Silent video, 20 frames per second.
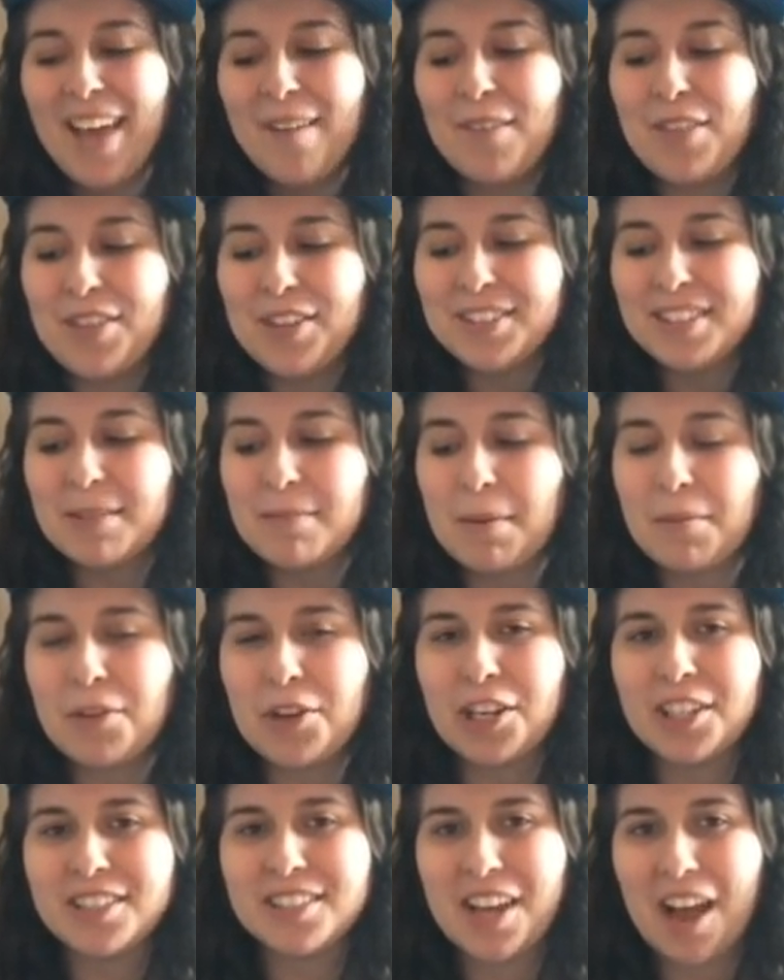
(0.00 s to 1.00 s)
but this time I'm
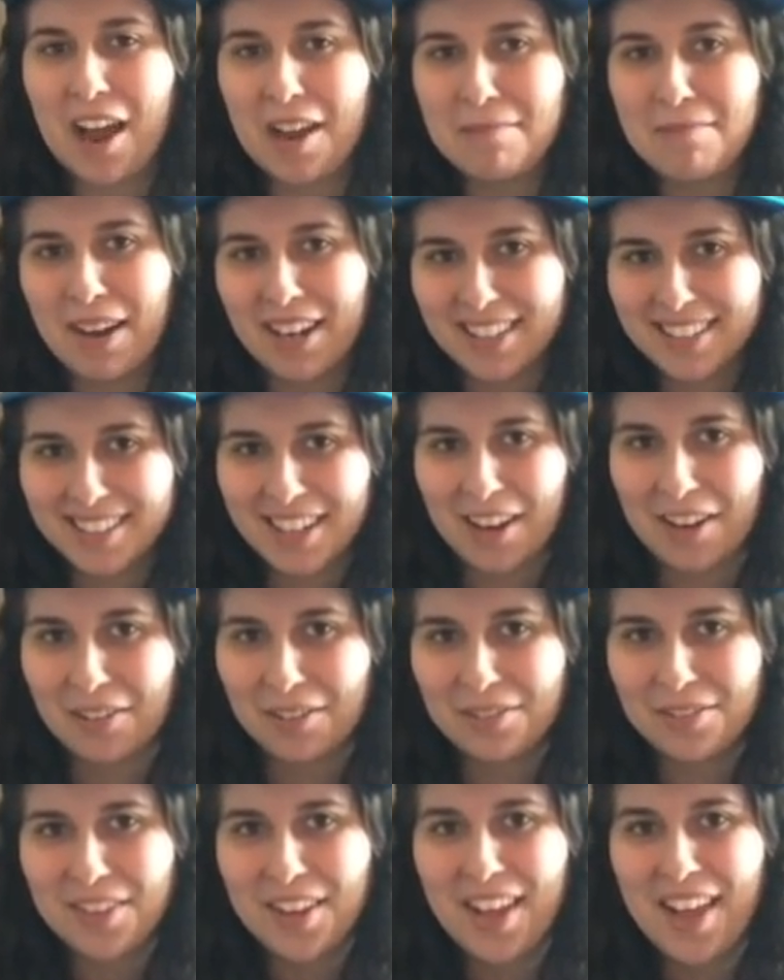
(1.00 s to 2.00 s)
gonna time myself
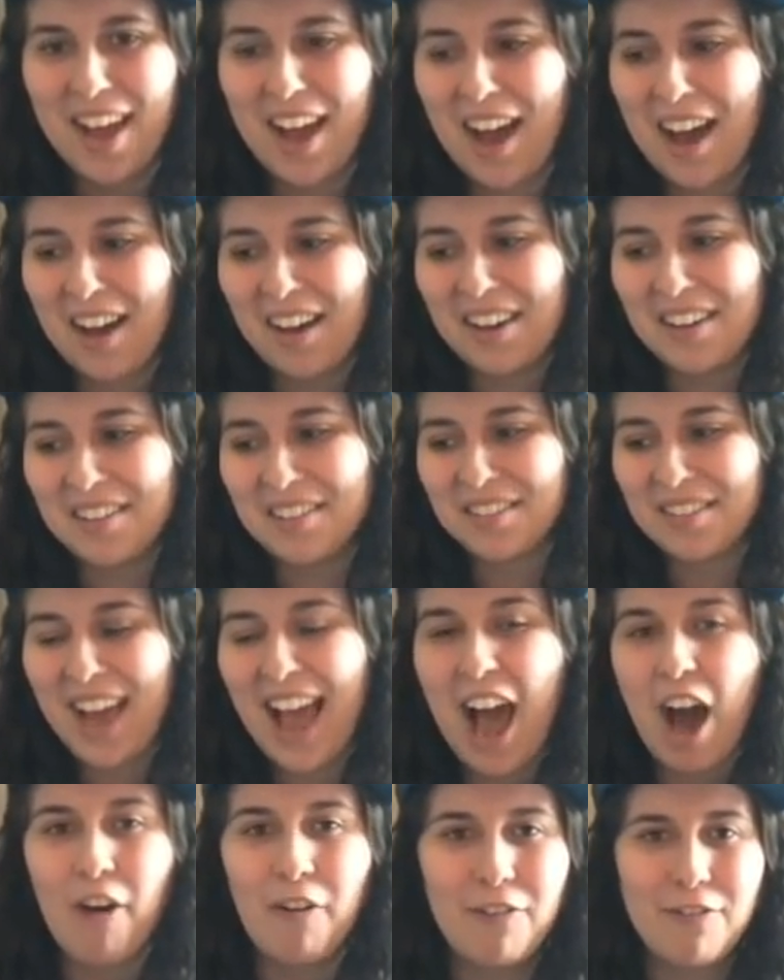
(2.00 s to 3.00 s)
of
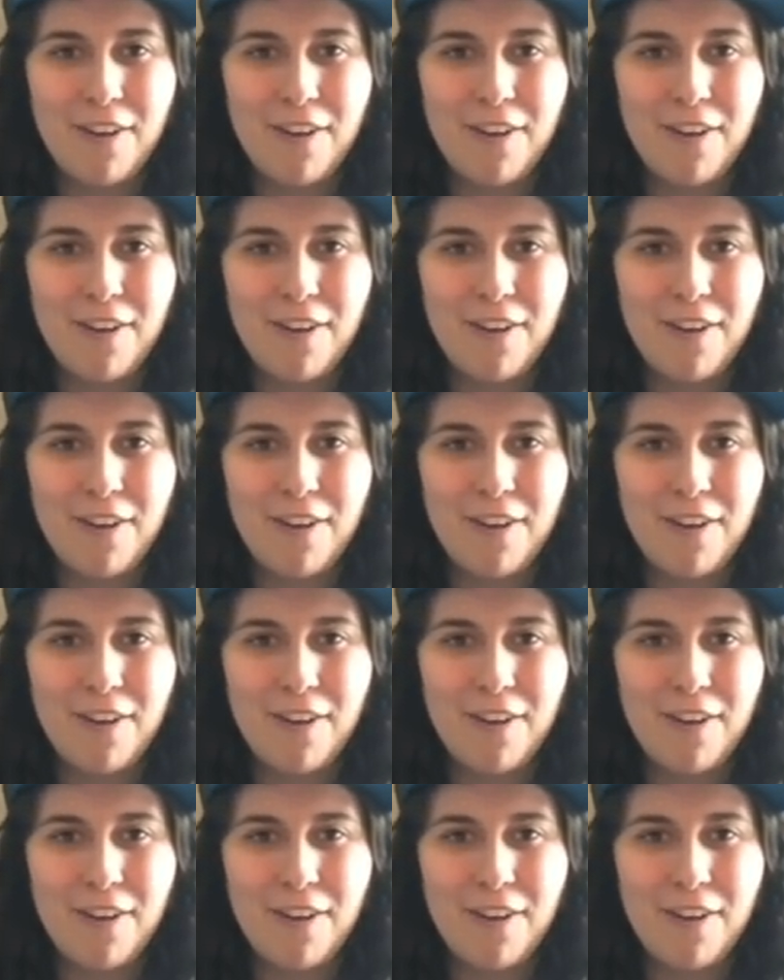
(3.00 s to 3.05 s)
how